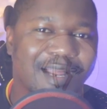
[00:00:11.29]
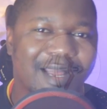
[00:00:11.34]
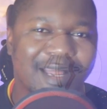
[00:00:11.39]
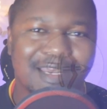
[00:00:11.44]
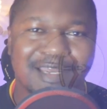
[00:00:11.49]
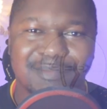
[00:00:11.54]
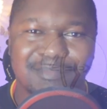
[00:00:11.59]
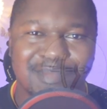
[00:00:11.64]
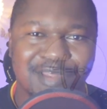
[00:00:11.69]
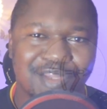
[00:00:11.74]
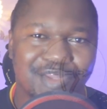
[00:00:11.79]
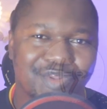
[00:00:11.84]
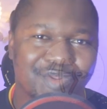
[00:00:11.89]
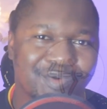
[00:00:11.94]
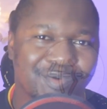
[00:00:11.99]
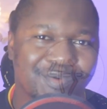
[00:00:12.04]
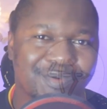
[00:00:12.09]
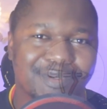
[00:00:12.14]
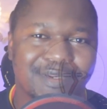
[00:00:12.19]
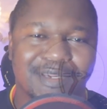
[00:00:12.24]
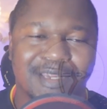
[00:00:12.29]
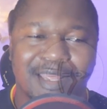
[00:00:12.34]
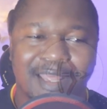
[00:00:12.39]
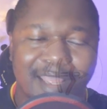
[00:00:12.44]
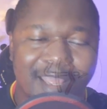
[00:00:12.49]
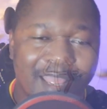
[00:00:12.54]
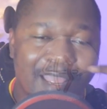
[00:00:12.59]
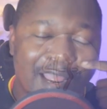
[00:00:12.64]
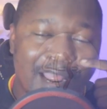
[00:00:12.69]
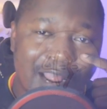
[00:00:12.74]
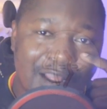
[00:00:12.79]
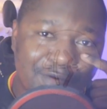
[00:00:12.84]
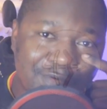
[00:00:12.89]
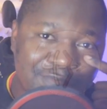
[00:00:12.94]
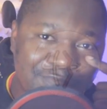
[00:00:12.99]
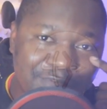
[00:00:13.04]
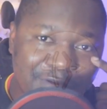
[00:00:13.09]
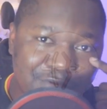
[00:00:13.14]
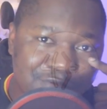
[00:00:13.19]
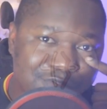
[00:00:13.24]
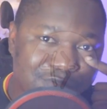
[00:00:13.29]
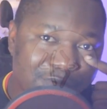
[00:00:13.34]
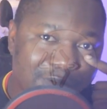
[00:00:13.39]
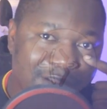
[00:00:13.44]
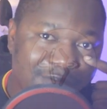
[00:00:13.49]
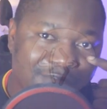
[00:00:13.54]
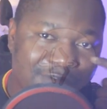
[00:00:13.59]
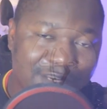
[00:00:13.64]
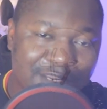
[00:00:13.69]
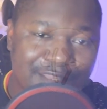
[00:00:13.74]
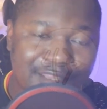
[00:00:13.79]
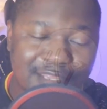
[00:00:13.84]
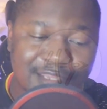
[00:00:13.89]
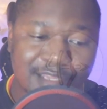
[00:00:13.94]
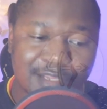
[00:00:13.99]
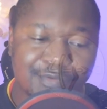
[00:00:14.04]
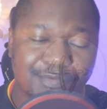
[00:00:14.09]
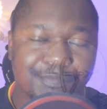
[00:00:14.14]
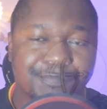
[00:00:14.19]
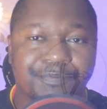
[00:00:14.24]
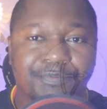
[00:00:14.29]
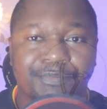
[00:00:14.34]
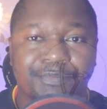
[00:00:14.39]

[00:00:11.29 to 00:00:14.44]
animation. However, I also have another channel.